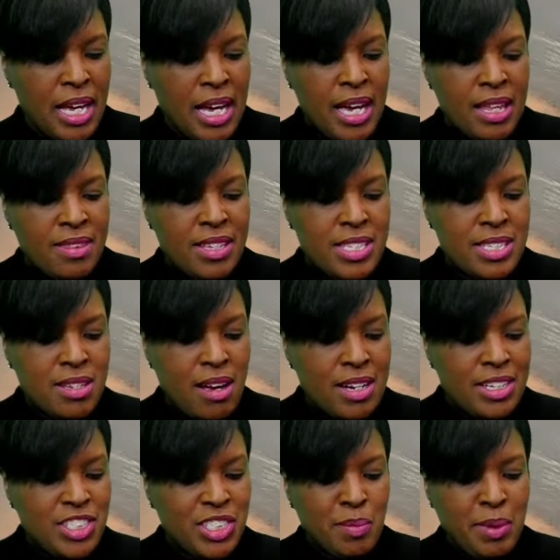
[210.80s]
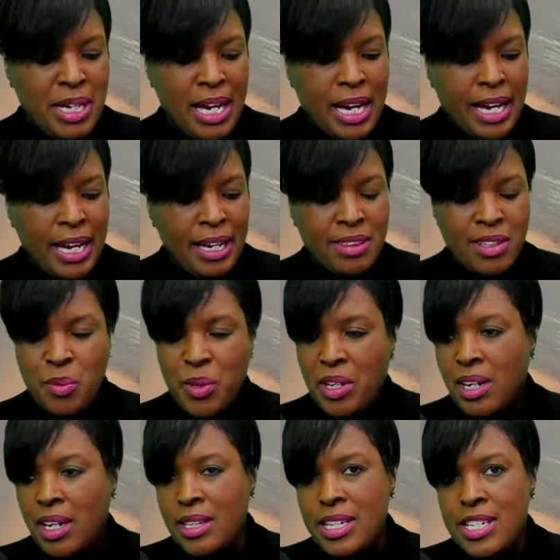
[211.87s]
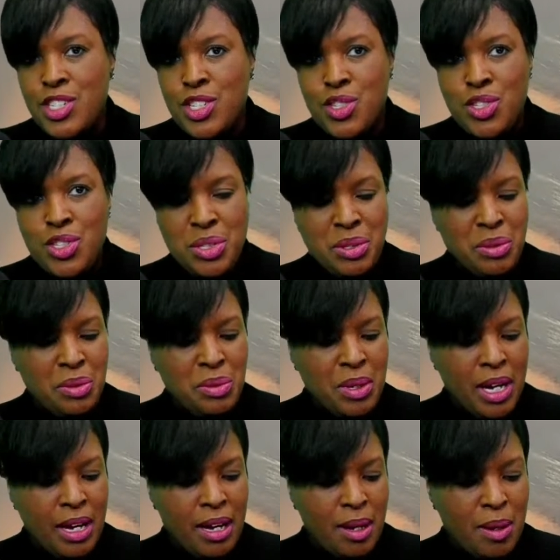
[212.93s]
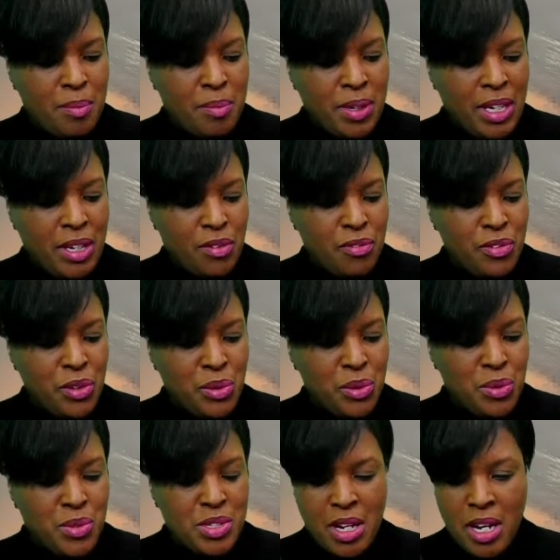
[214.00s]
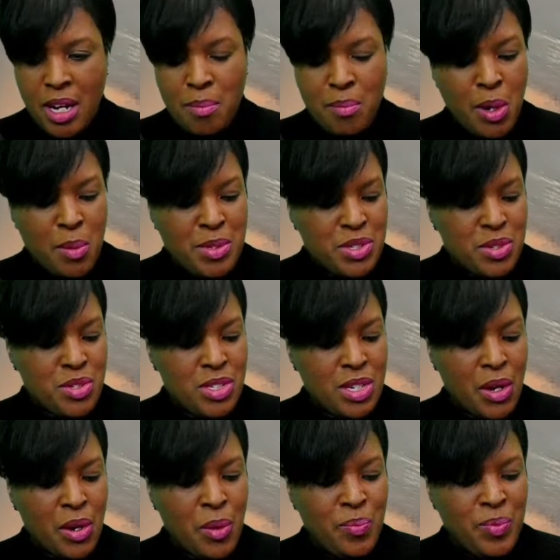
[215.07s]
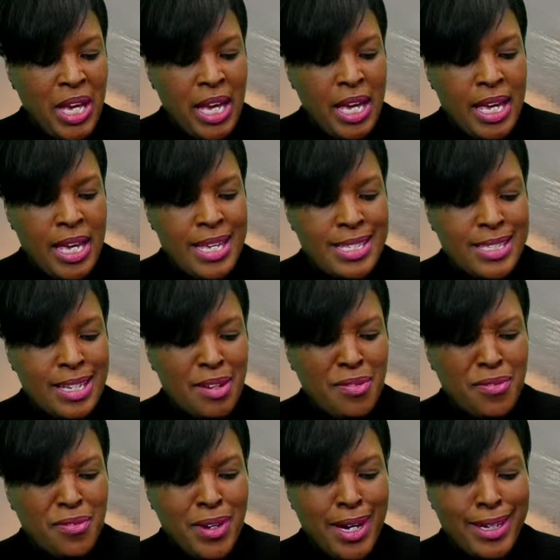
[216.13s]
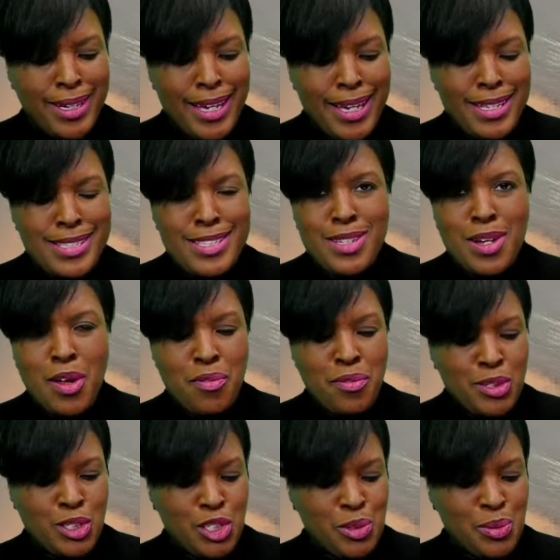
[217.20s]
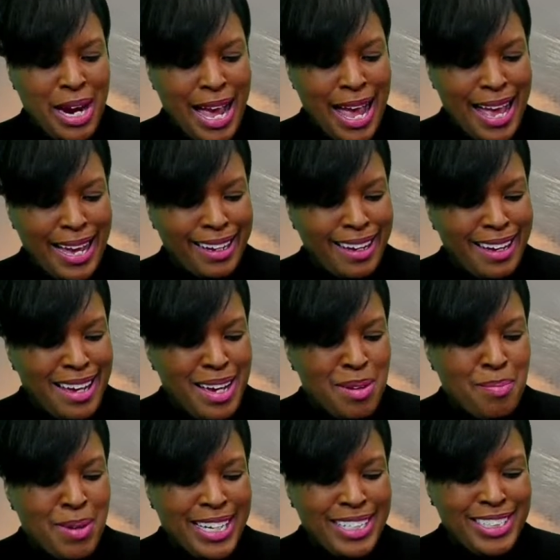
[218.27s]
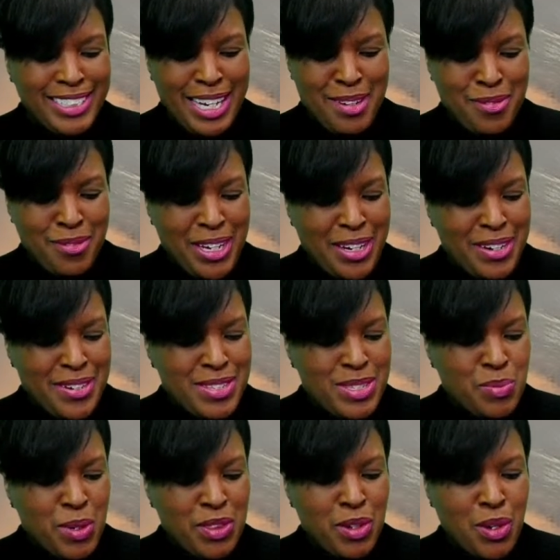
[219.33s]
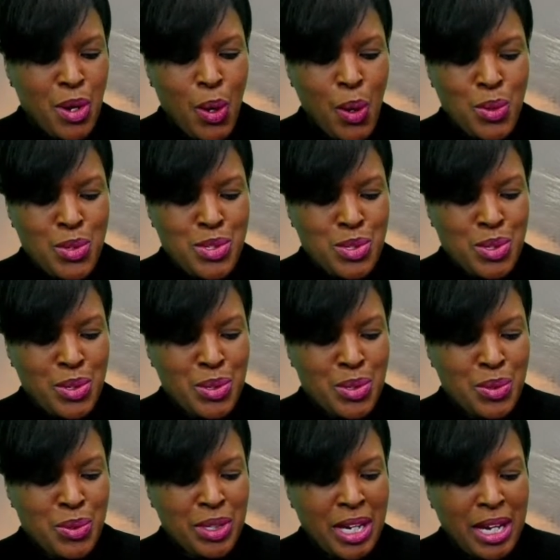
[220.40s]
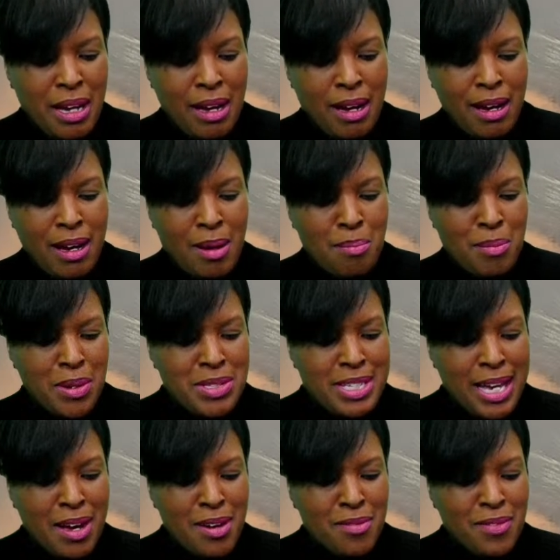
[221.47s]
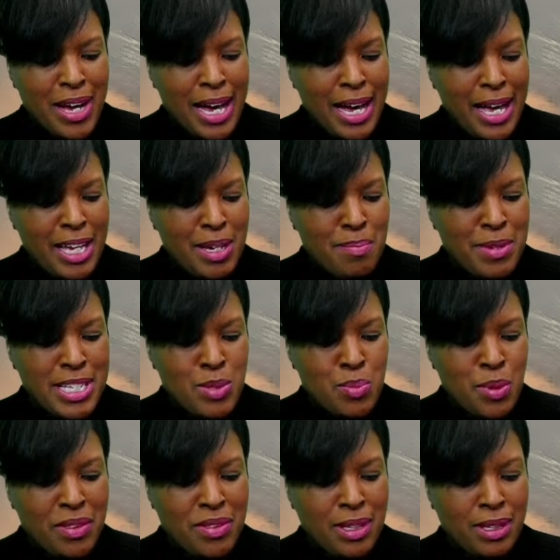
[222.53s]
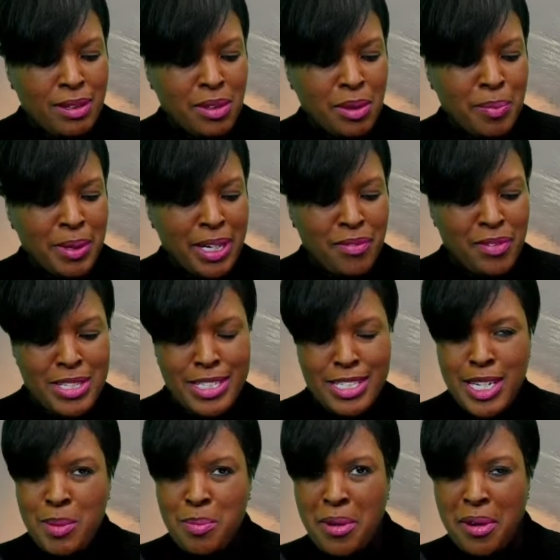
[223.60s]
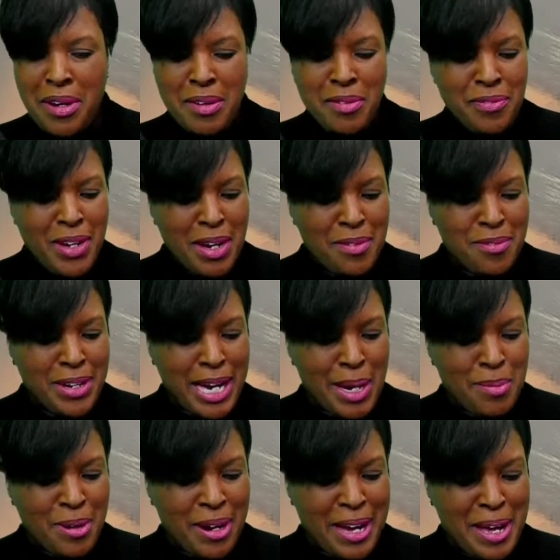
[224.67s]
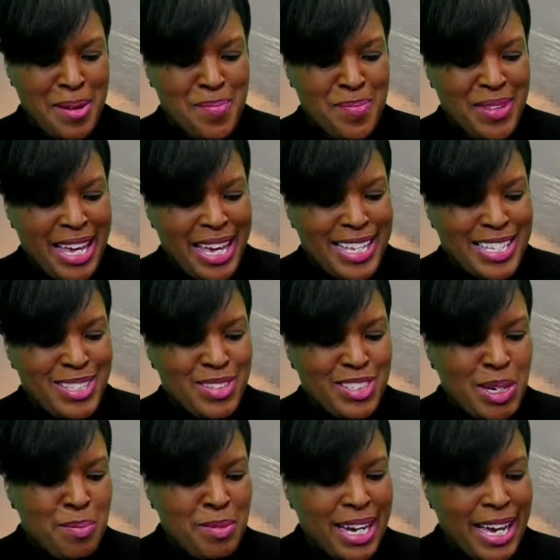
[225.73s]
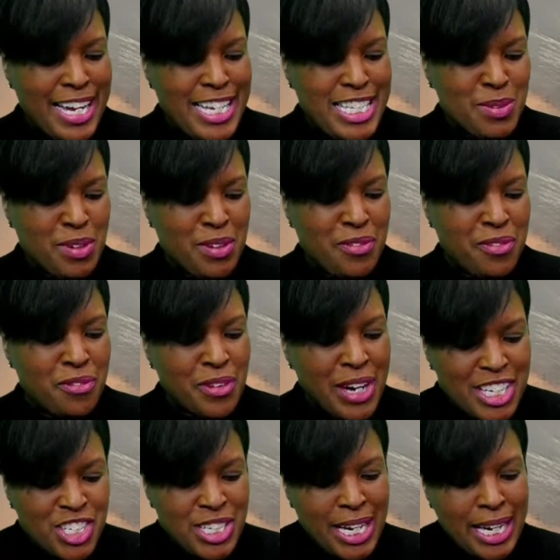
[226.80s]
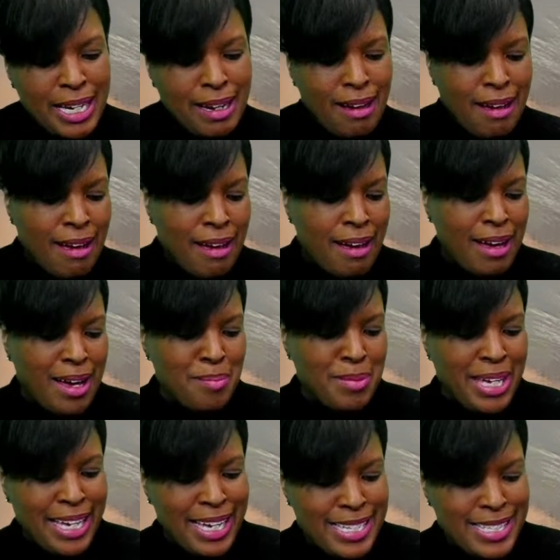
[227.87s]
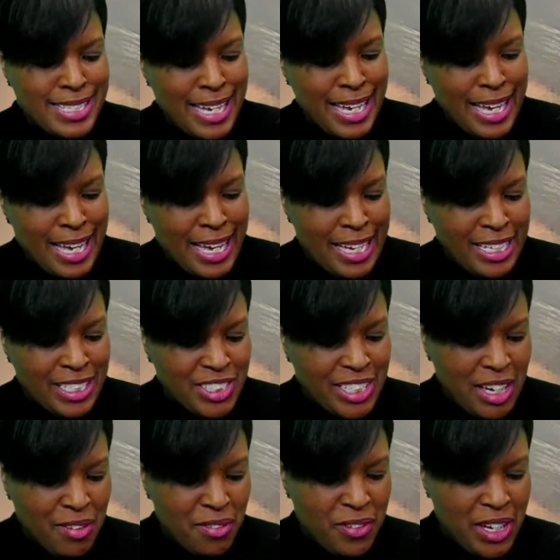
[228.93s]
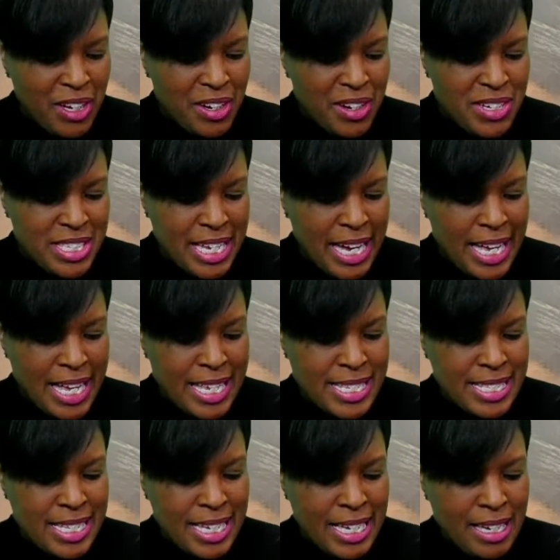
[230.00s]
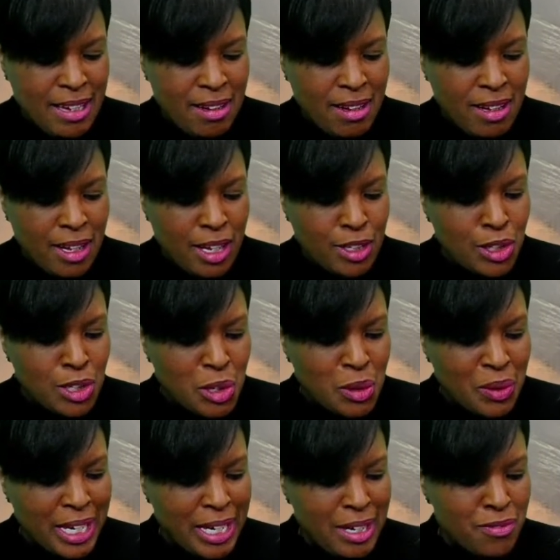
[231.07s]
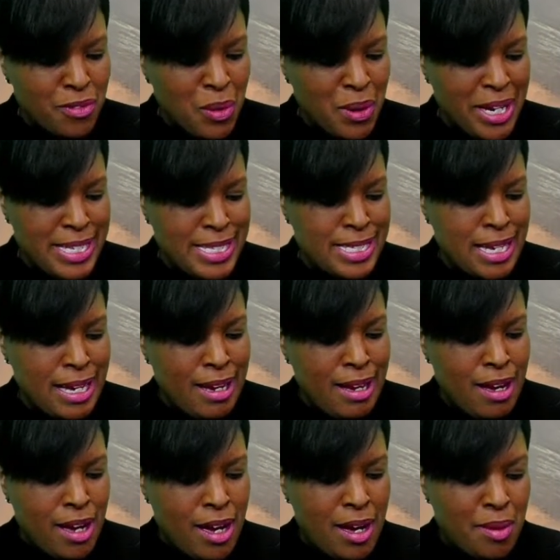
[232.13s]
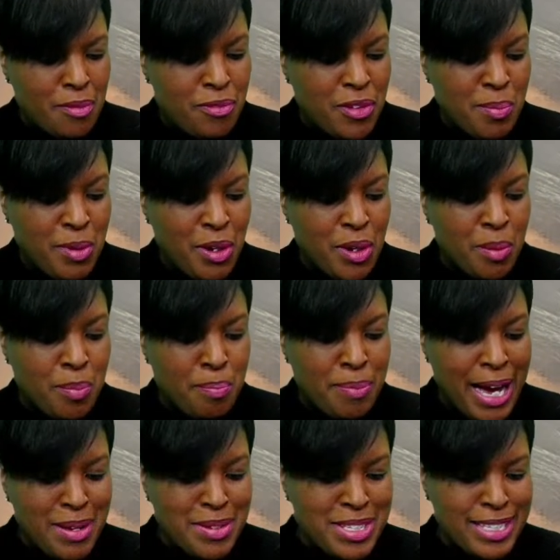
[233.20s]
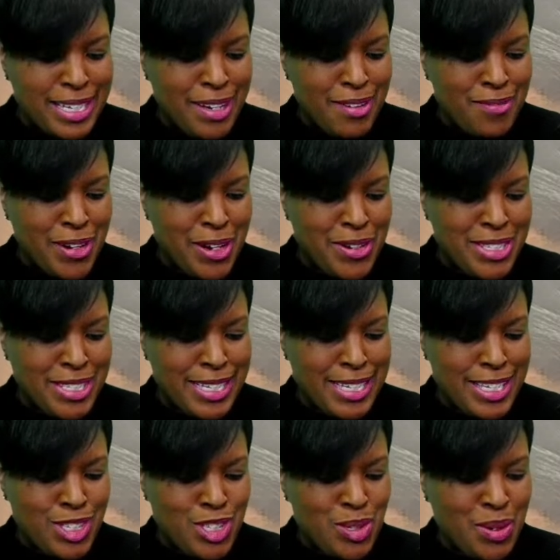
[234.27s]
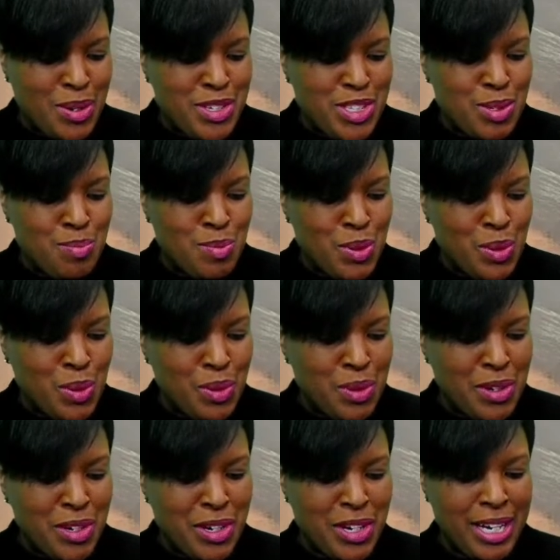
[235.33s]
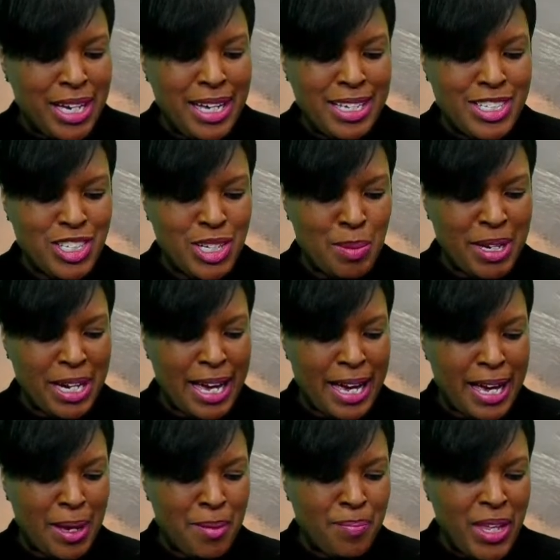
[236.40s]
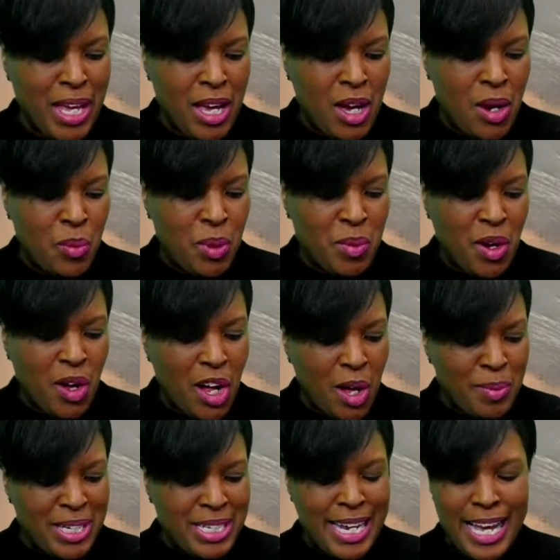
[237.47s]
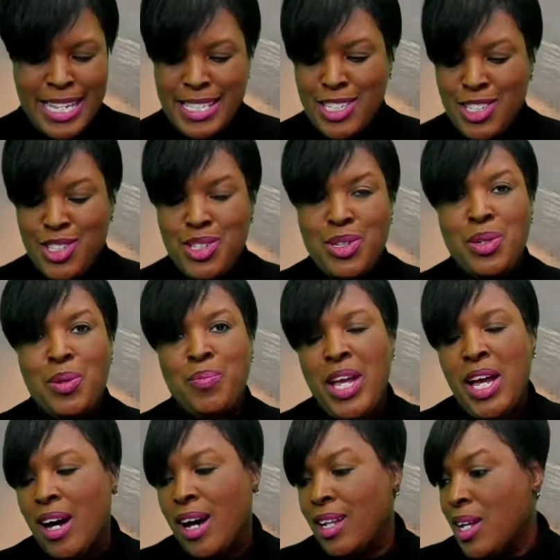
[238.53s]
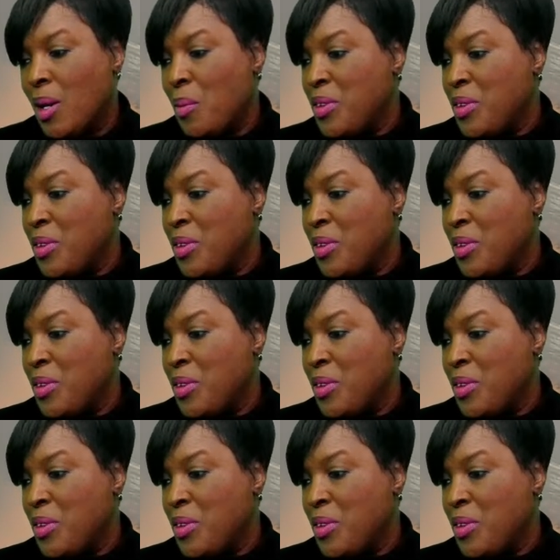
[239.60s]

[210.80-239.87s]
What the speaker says: The song Gemini that we're going to listen to in a few moments or so is a funky, soulful track by Jay Fears with an old school Motown vibe mixed with a little bit of contemporary funk vibe, right? So Gemini is a refreshing hit, and Jay Fears has the alluring voice from her bouncing verses to her smooth hook Gemini. We will all be dancing to along with the